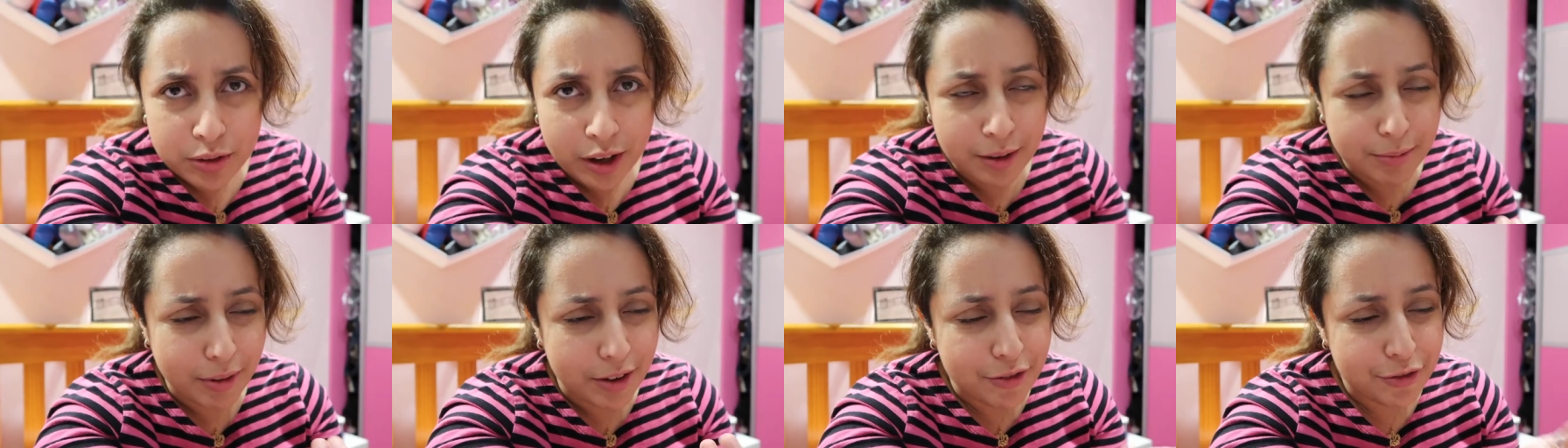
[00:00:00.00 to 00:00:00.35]

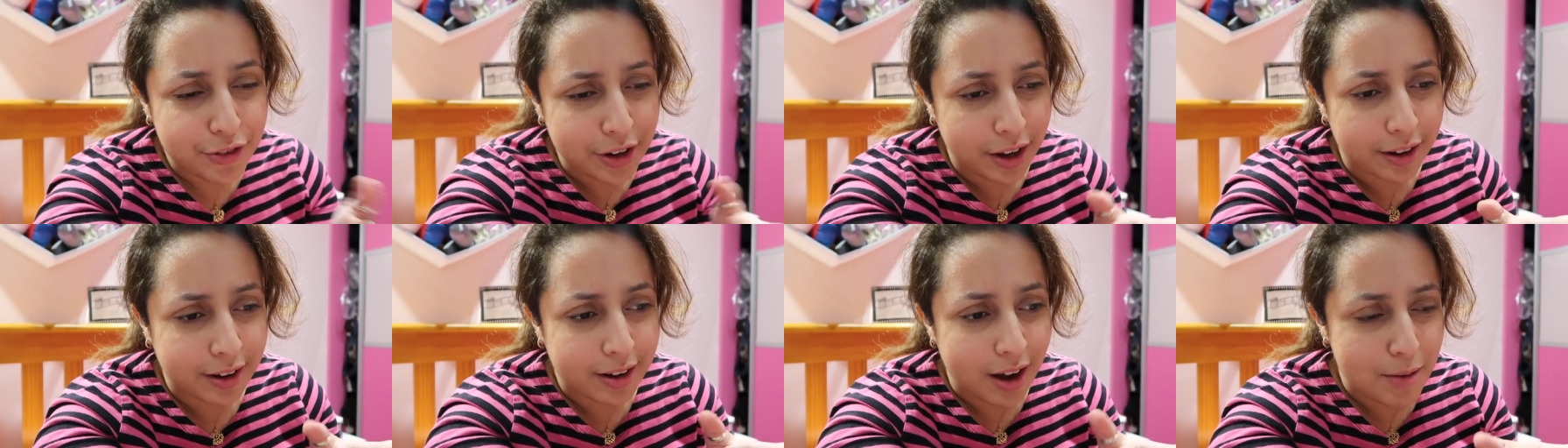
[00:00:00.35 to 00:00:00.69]
I
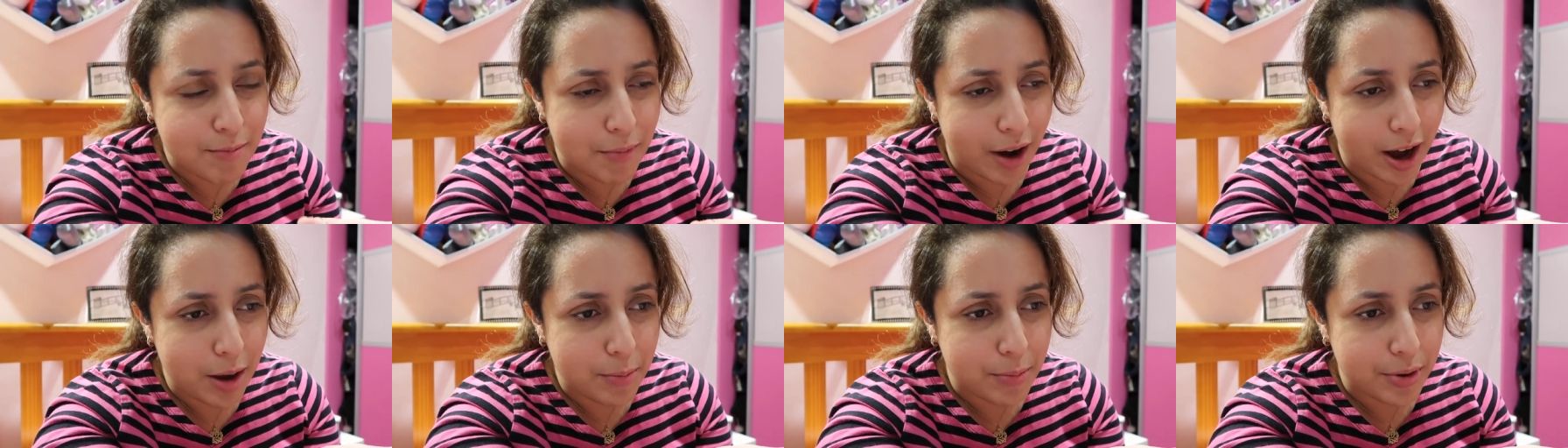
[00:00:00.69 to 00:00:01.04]
feel like I
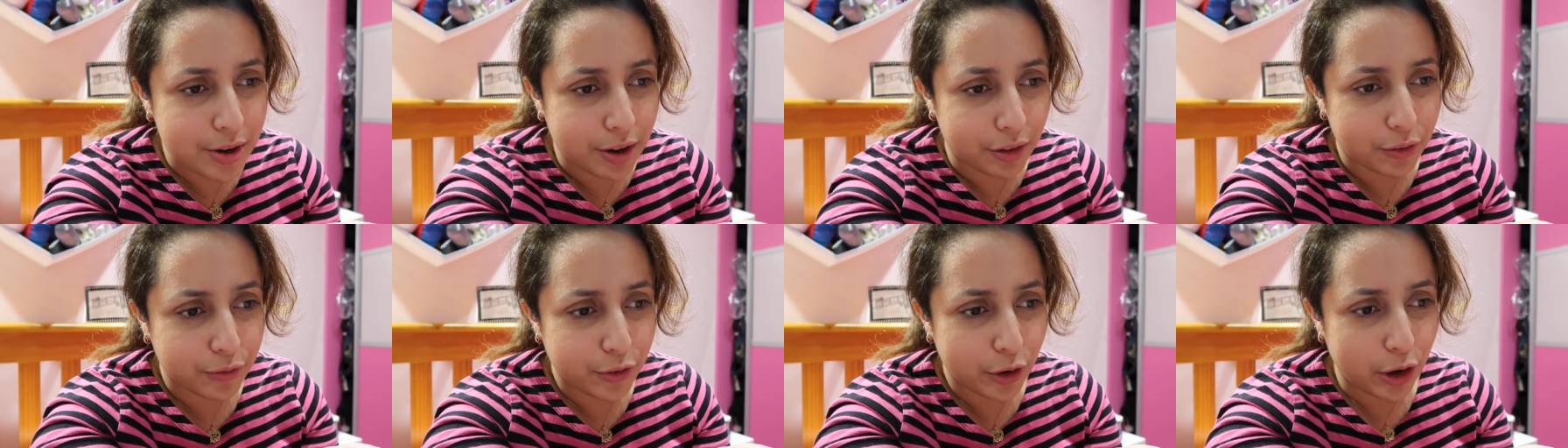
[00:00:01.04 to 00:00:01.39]
might be
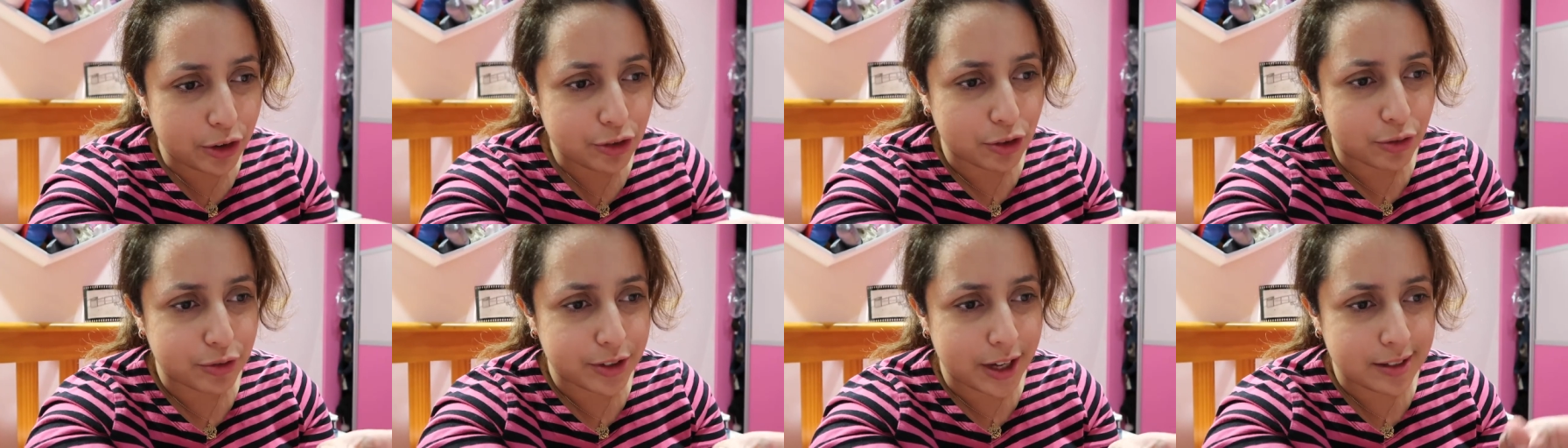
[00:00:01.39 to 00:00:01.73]
on the
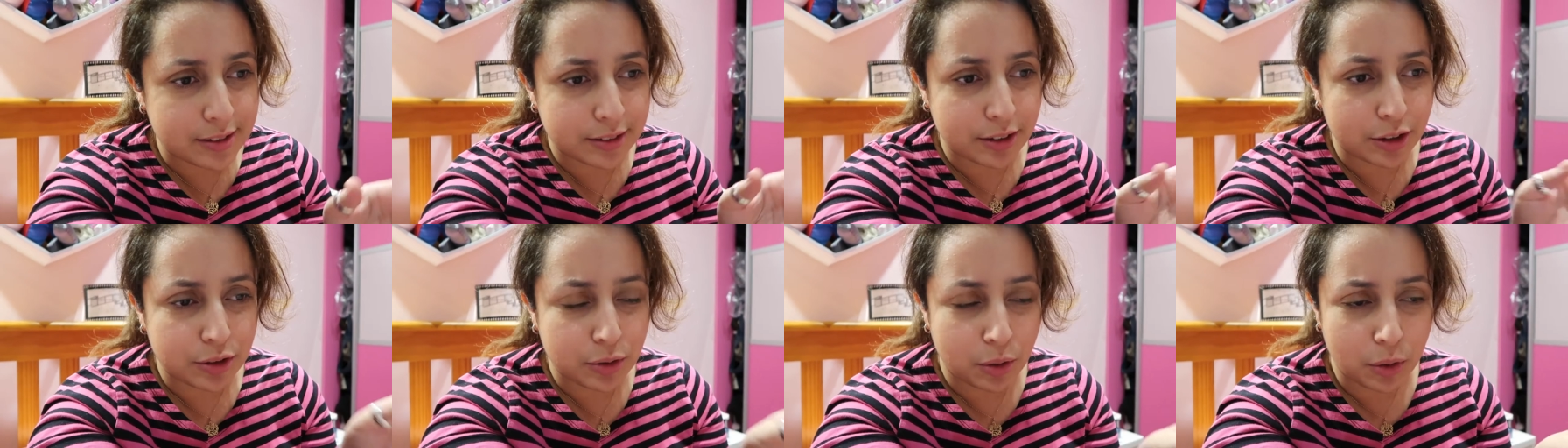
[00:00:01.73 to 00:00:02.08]
verge of
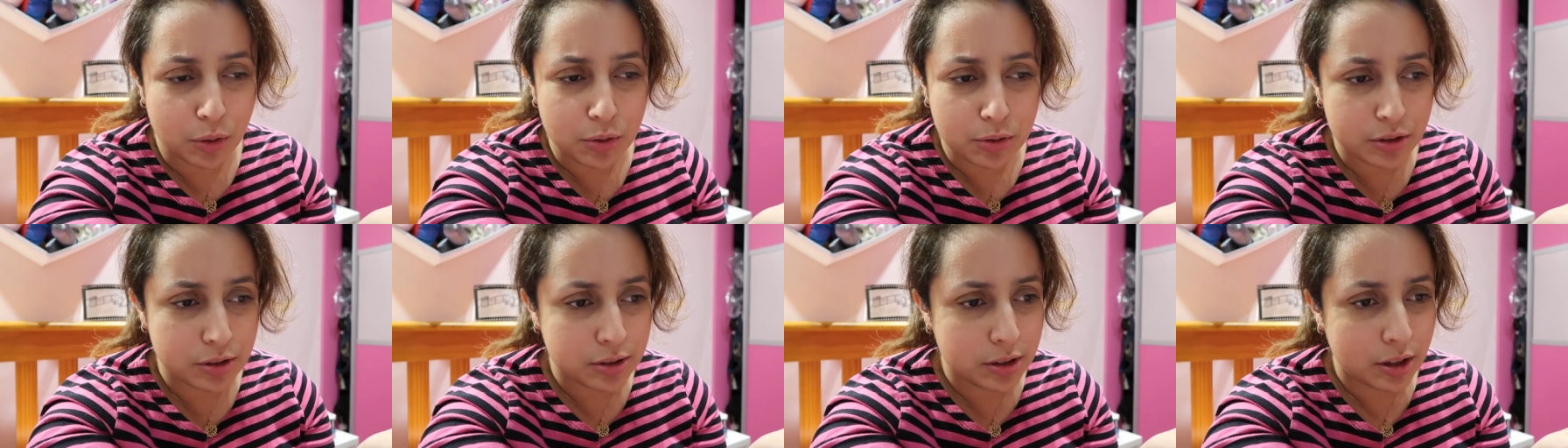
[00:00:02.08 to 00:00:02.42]
getting a
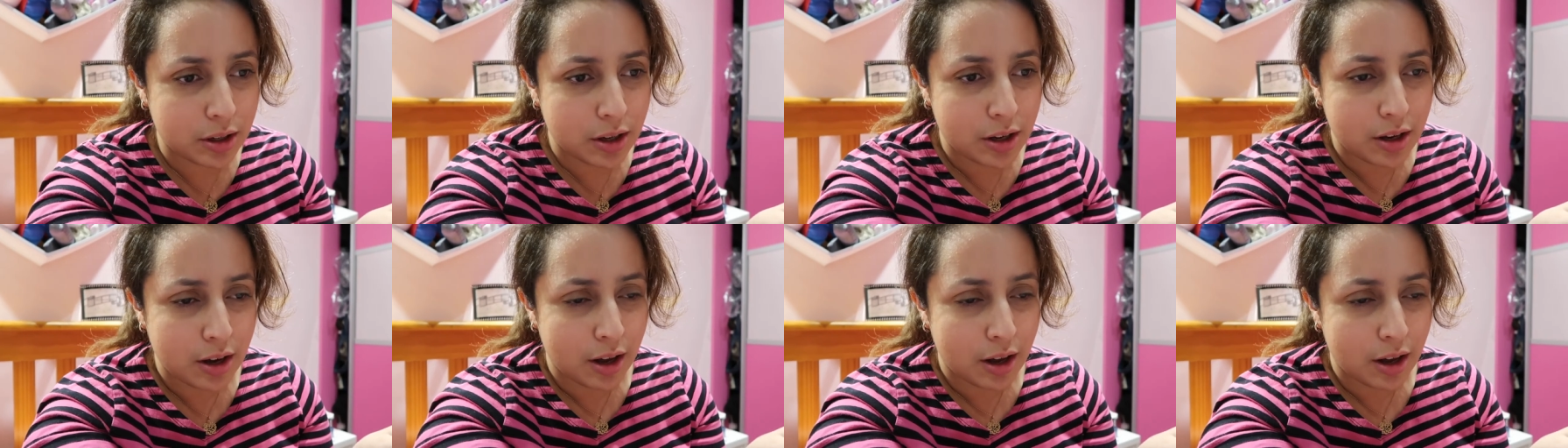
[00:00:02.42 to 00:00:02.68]
cold.